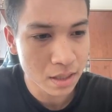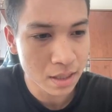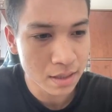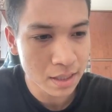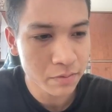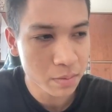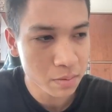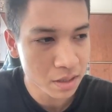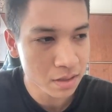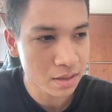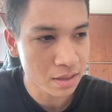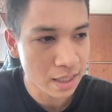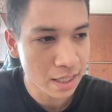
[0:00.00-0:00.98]
and that website
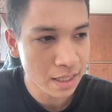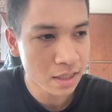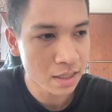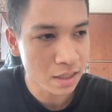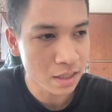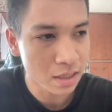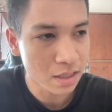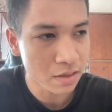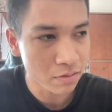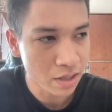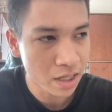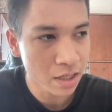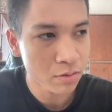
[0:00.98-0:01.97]
is gaining
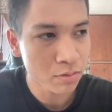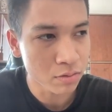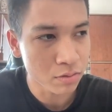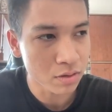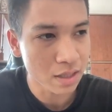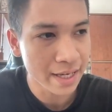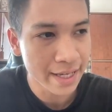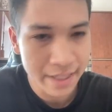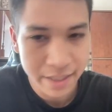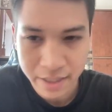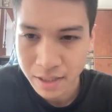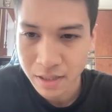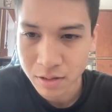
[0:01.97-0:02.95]
around
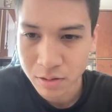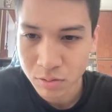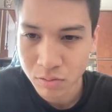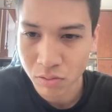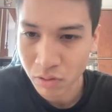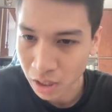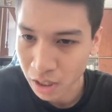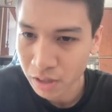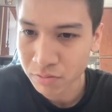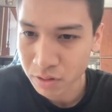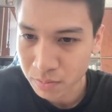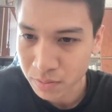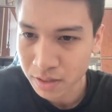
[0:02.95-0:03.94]
80 to
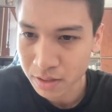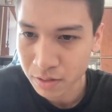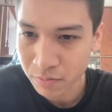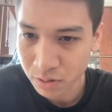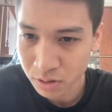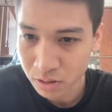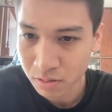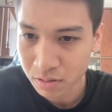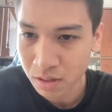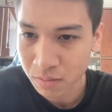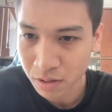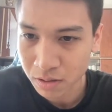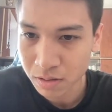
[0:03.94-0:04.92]
100 million visitors
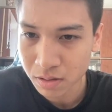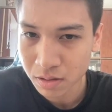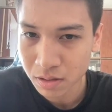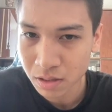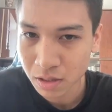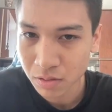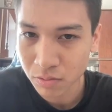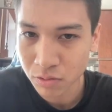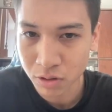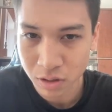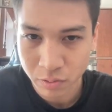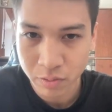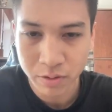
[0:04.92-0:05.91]
a month, which
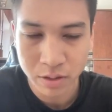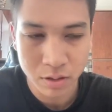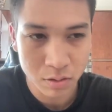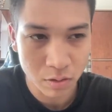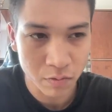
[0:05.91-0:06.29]
is equivalent of